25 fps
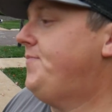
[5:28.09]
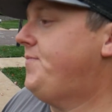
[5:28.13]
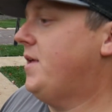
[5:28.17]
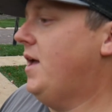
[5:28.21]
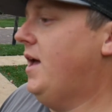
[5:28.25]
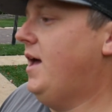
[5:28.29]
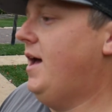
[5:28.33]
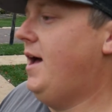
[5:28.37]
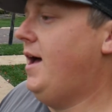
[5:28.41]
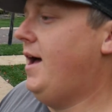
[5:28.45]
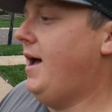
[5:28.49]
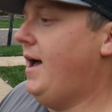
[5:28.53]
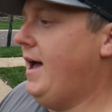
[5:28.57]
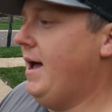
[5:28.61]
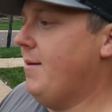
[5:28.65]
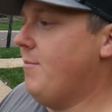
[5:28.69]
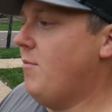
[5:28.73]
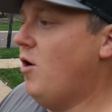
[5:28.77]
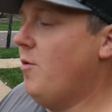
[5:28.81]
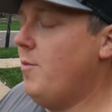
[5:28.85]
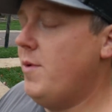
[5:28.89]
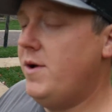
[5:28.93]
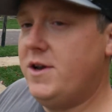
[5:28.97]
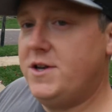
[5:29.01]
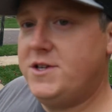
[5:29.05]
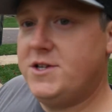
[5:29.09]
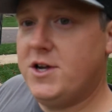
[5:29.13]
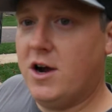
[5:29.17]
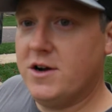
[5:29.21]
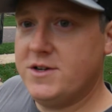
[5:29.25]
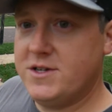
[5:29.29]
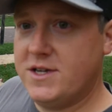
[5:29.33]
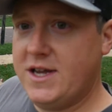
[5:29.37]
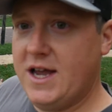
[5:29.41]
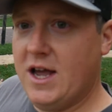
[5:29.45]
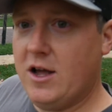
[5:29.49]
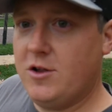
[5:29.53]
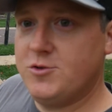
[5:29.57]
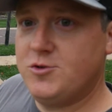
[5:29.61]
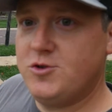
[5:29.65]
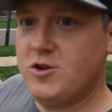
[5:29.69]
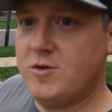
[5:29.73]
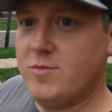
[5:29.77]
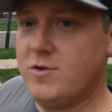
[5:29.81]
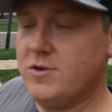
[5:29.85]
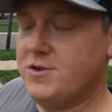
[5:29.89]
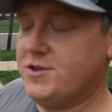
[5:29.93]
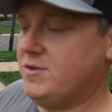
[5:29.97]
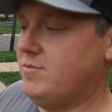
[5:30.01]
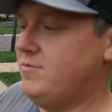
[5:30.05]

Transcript: I'm hoping to talk to Cal Trimmer